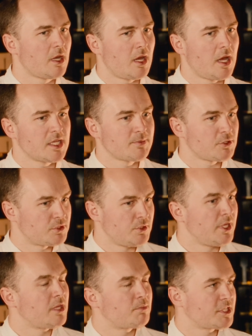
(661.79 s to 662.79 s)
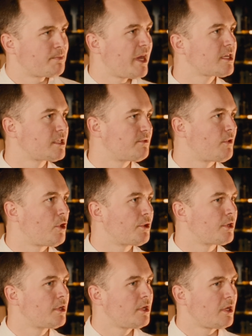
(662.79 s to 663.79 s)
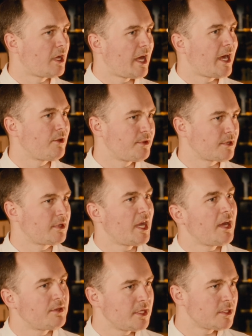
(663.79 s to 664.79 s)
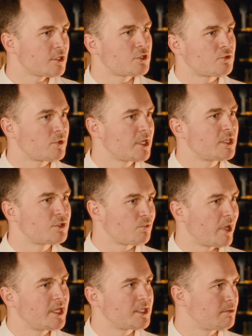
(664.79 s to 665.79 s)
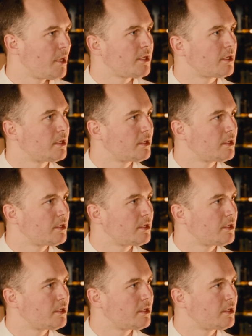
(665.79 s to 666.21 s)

I suppose, unique perspective on how the industry is raising money.